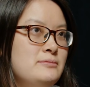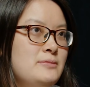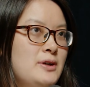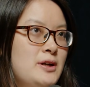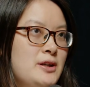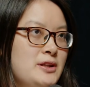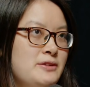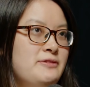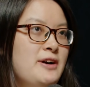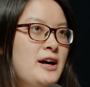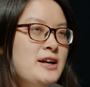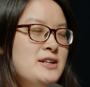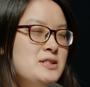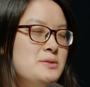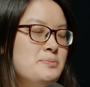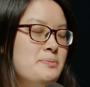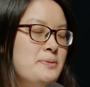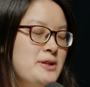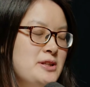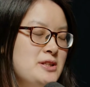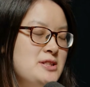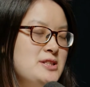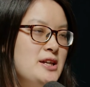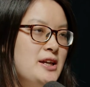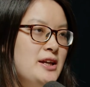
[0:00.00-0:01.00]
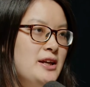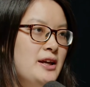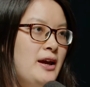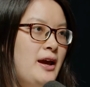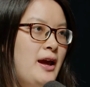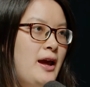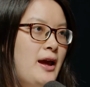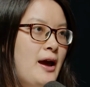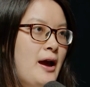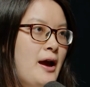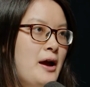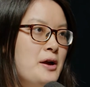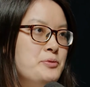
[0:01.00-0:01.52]
advancement in
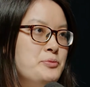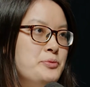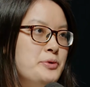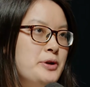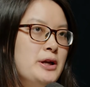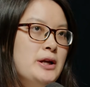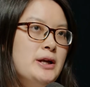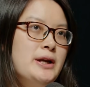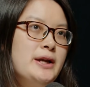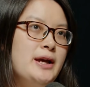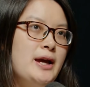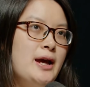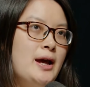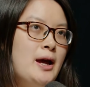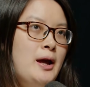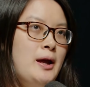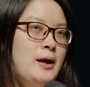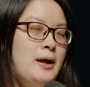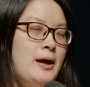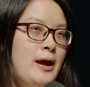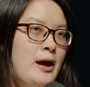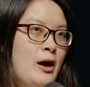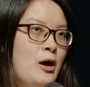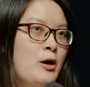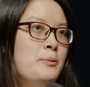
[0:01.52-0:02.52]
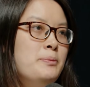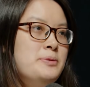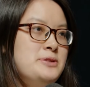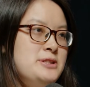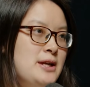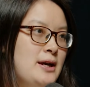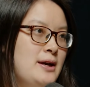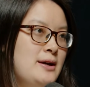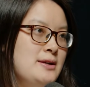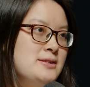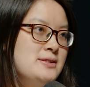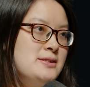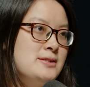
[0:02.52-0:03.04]
AI really helps
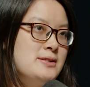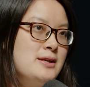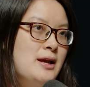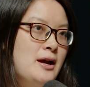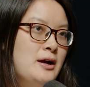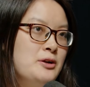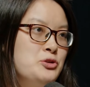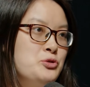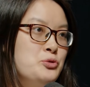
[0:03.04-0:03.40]
us